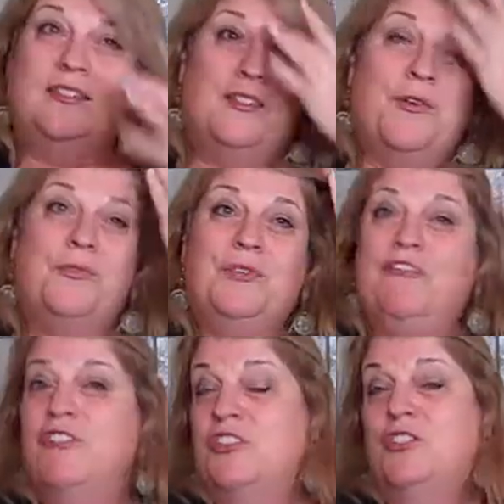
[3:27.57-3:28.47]
So we
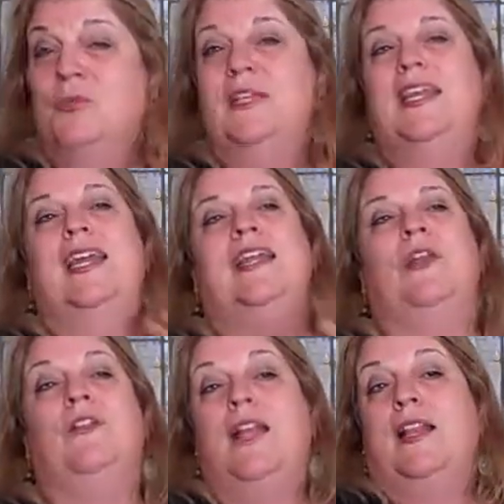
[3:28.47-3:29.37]
finished the weekend,
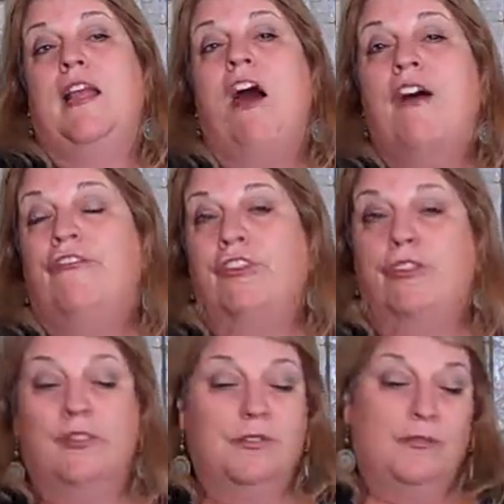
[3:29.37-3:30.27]
and they
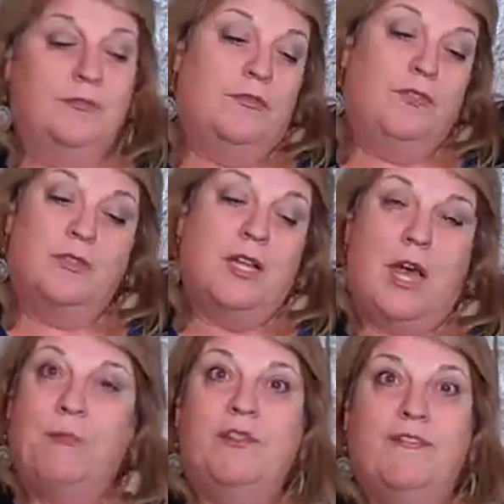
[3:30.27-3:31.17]
offered a
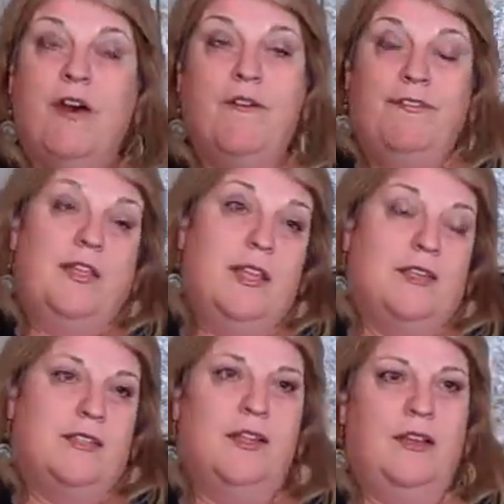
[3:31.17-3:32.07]
couple of
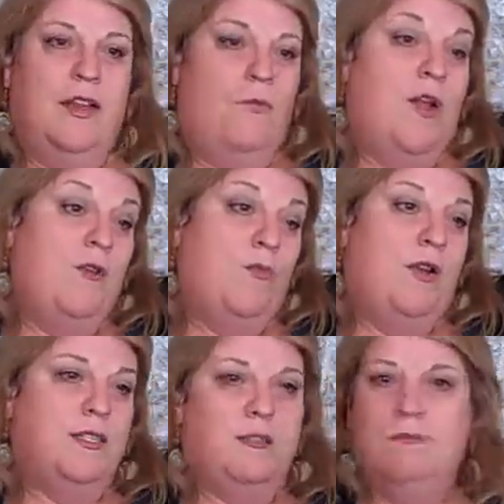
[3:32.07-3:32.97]
things, and one
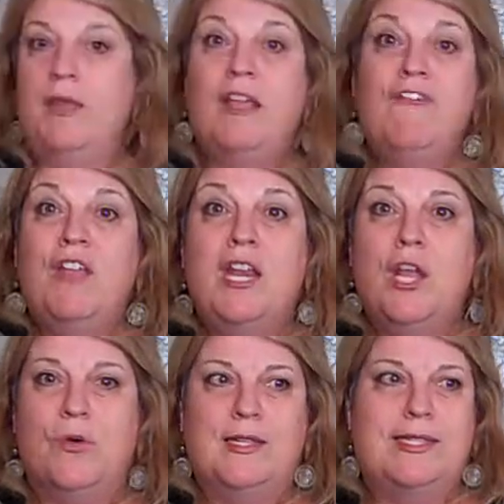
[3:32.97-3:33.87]
was make a
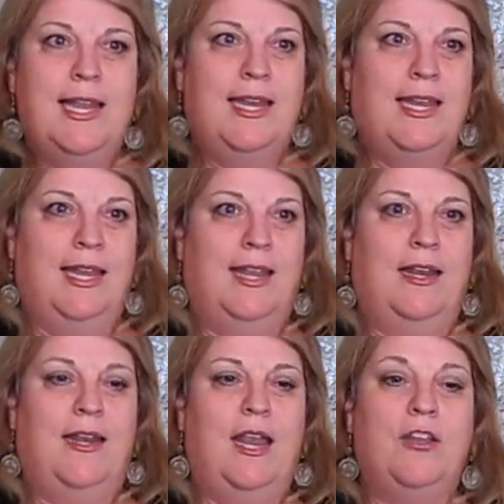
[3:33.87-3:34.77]
video and send it in,
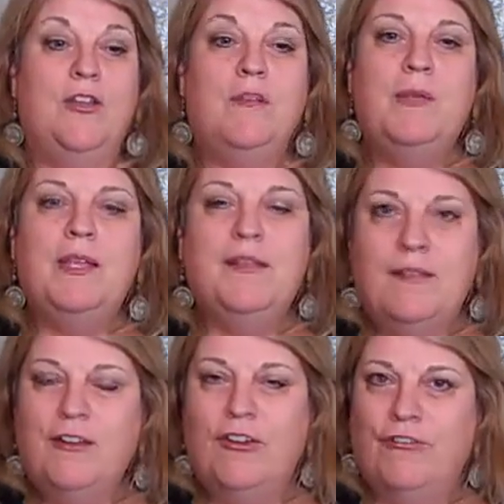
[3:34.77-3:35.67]
and you could be
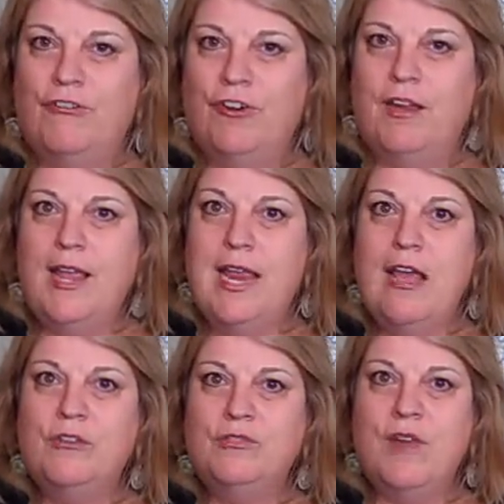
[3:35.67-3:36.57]
considered for a Hay
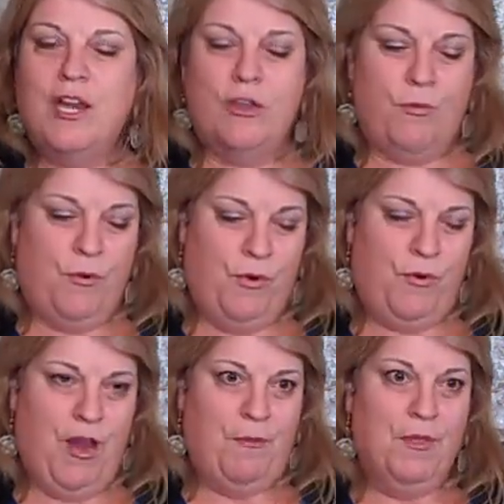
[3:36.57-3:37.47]
House radio
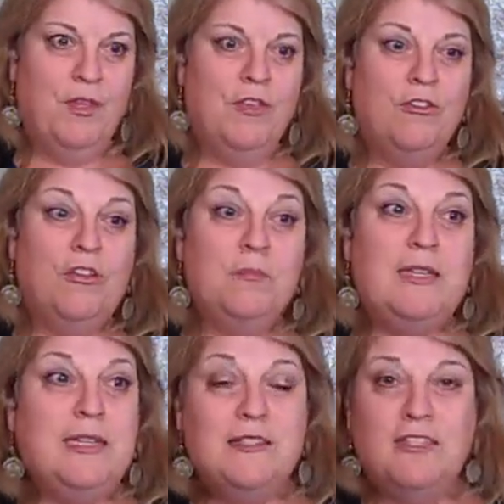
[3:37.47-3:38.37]
program. You could
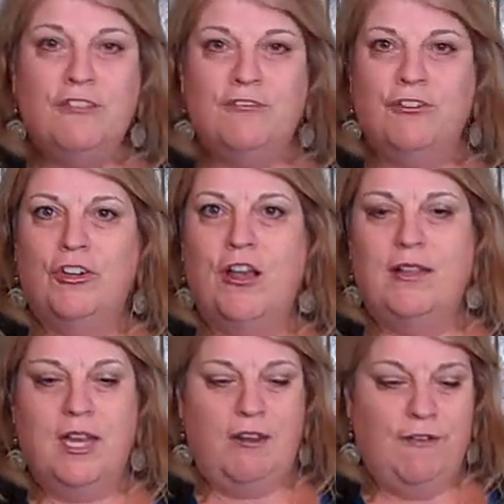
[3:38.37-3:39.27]
be considered for an
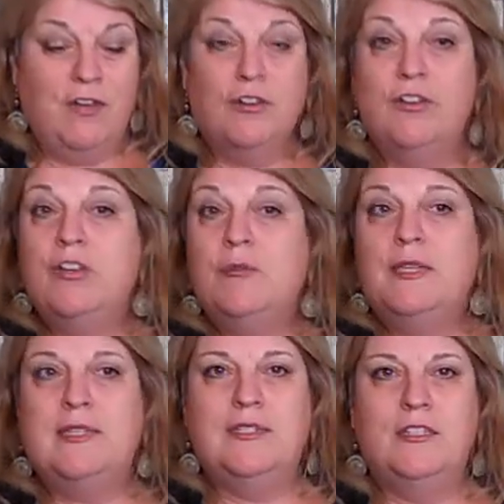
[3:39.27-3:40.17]
online event, or you could
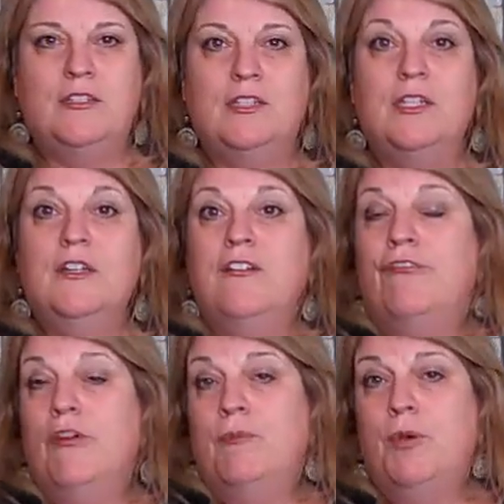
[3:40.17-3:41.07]
be considered
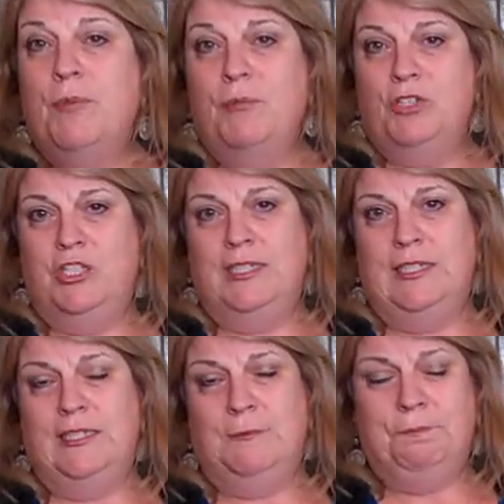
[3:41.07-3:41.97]
for a book publishing
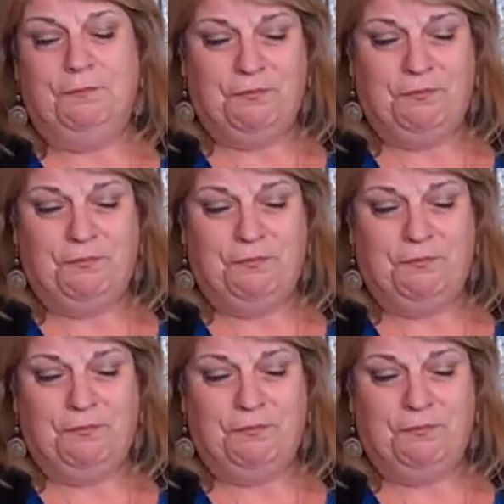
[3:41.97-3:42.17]
deal.